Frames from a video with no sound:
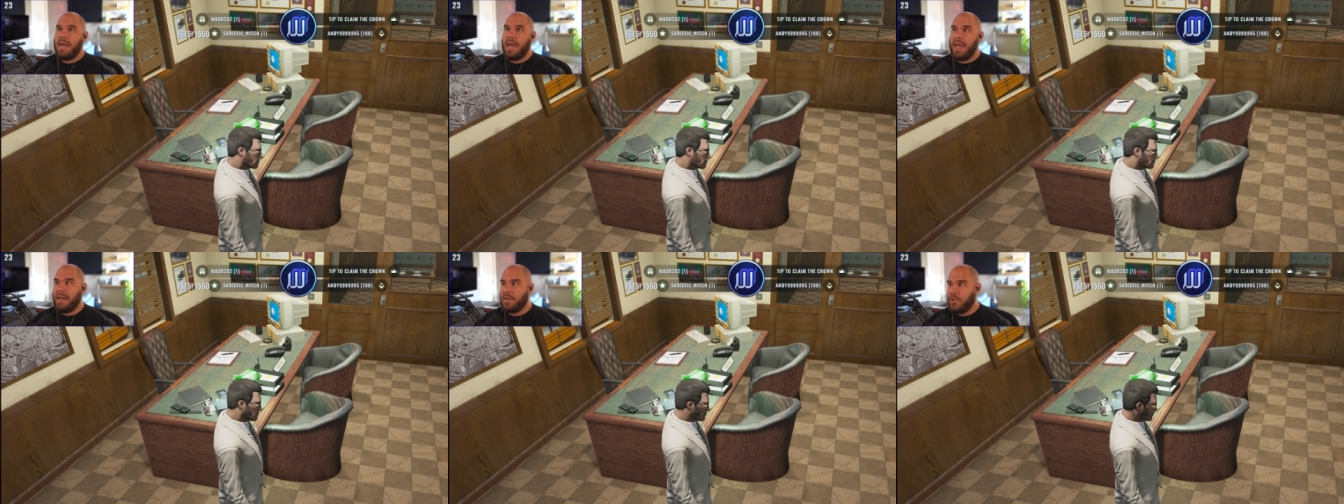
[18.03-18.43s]

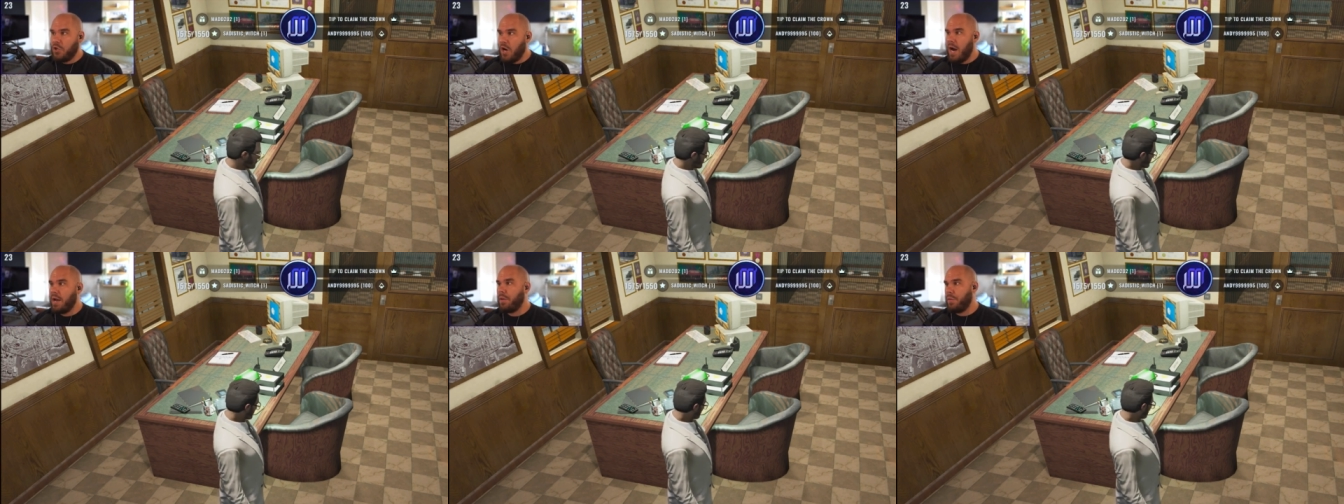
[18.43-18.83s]
and
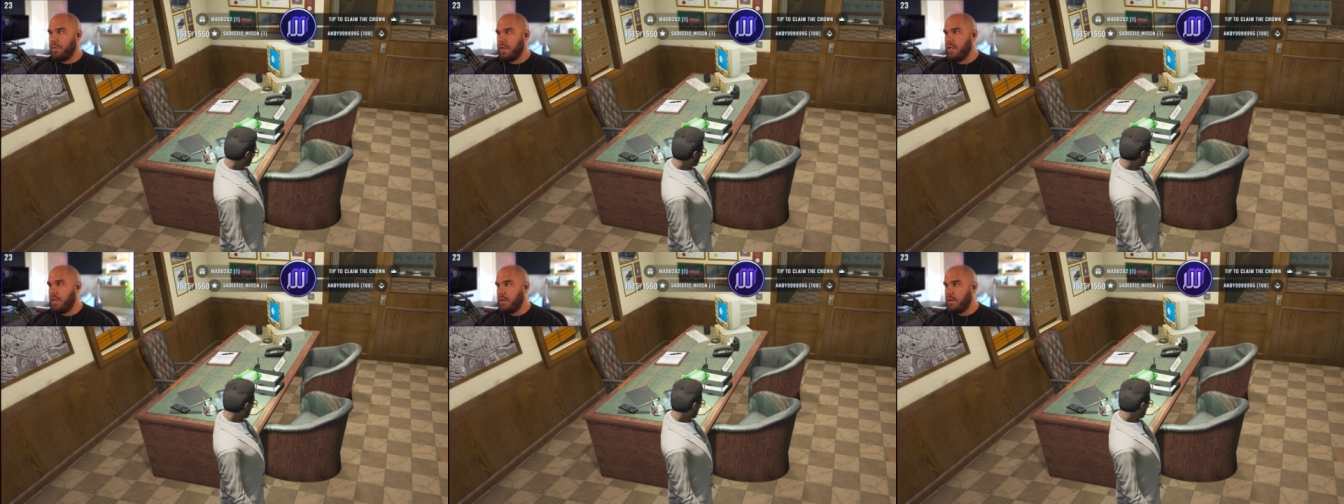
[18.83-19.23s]
got
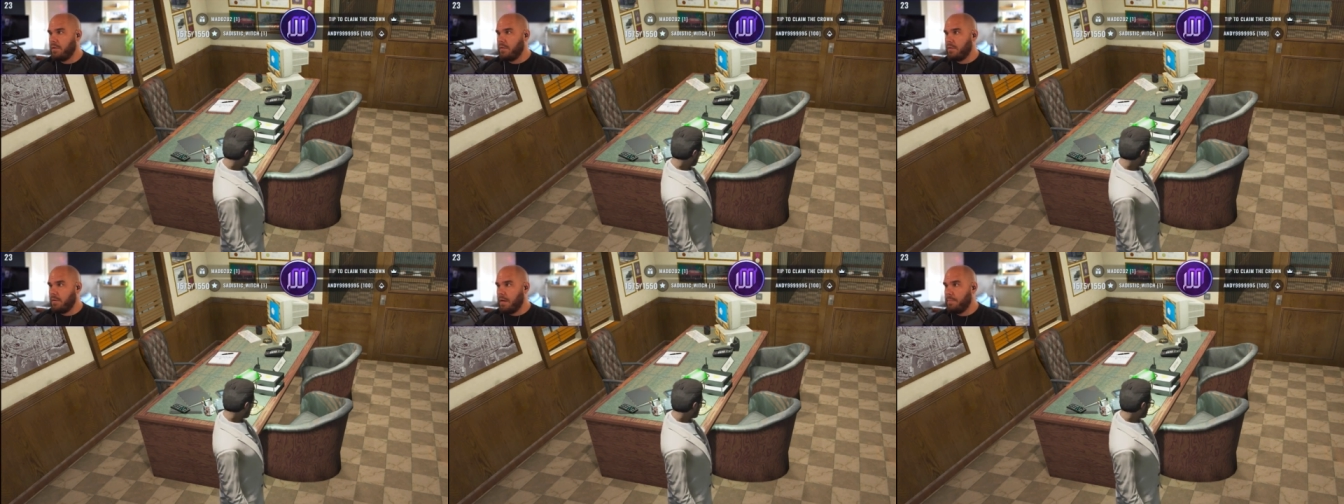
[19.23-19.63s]
the
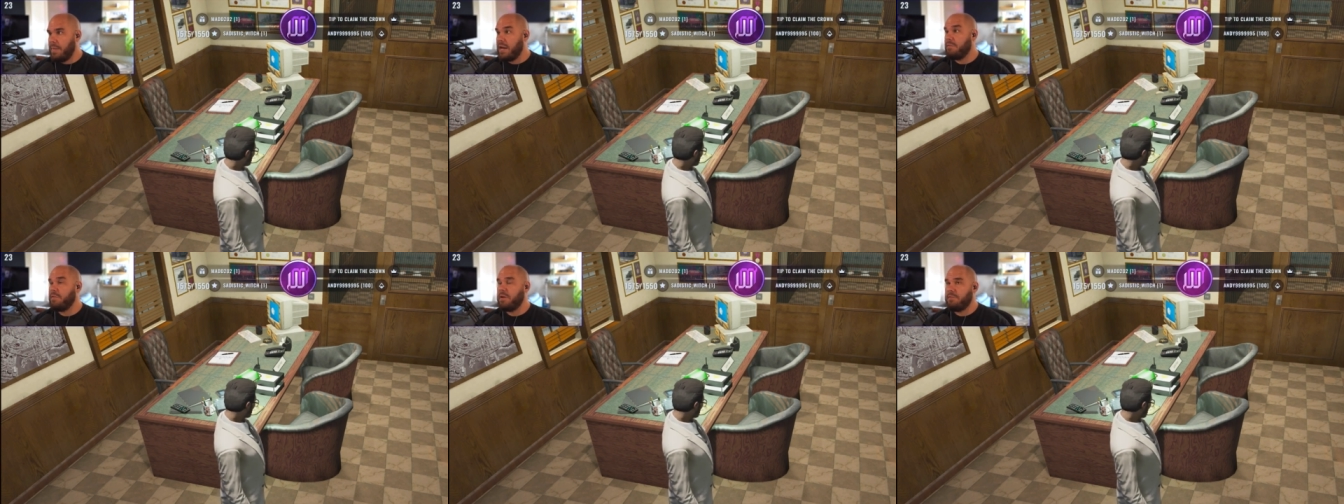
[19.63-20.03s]
uh,
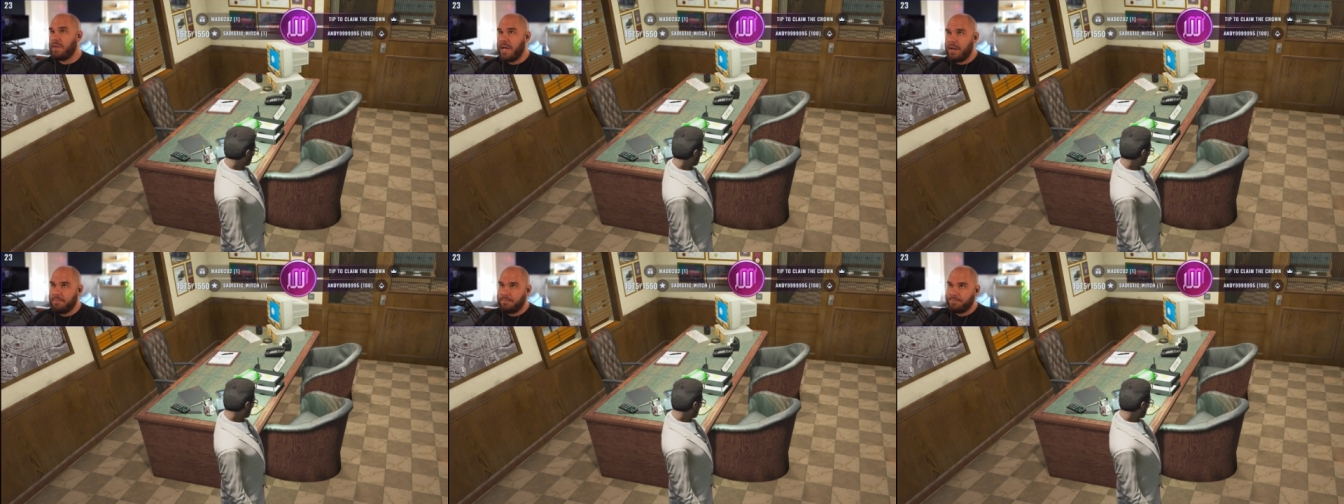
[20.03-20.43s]
benefit of that.